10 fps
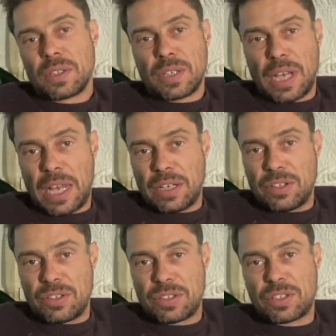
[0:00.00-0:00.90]
and
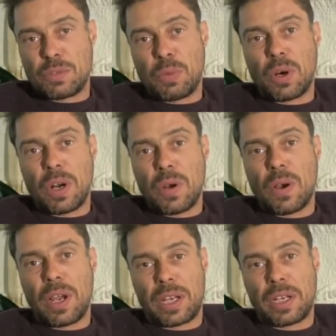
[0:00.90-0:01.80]
tomorrow
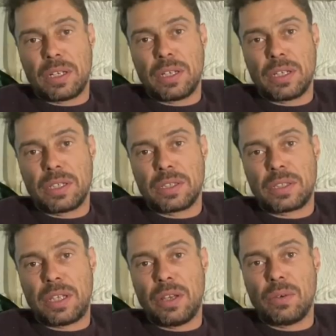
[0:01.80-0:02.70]
I can
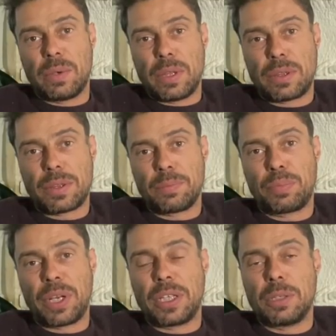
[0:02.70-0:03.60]
deal with
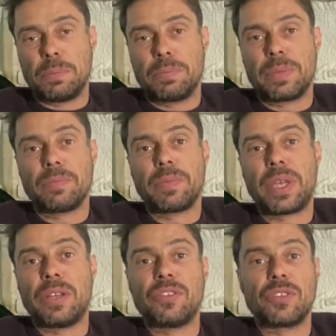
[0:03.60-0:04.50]
bringing them
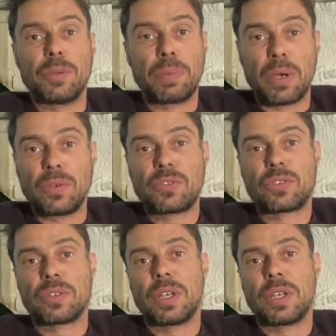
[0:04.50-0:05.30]
into the boat